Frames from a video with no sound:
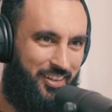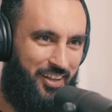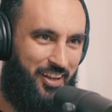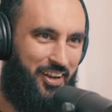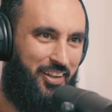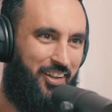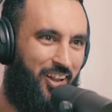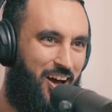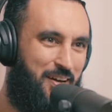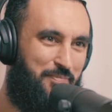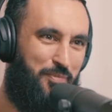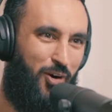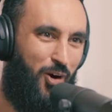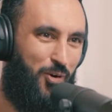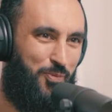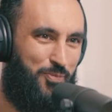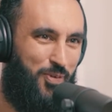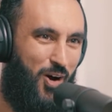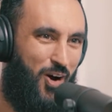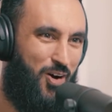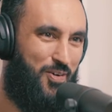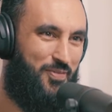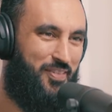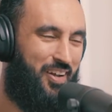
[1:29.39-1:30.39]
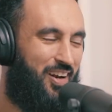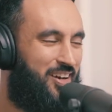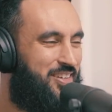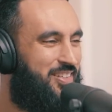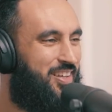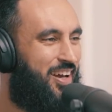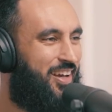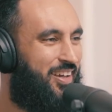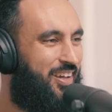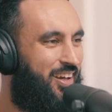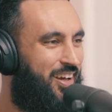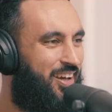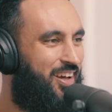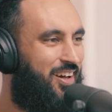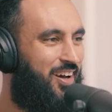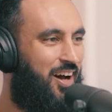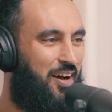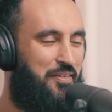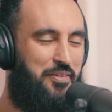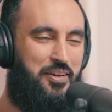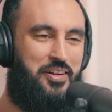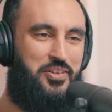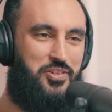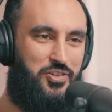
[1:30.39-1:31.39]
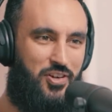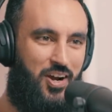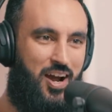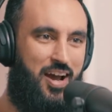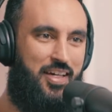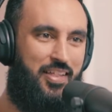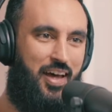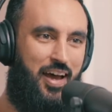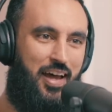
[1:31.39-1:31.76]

you know, light bulb moment. I was like, I'm gonna try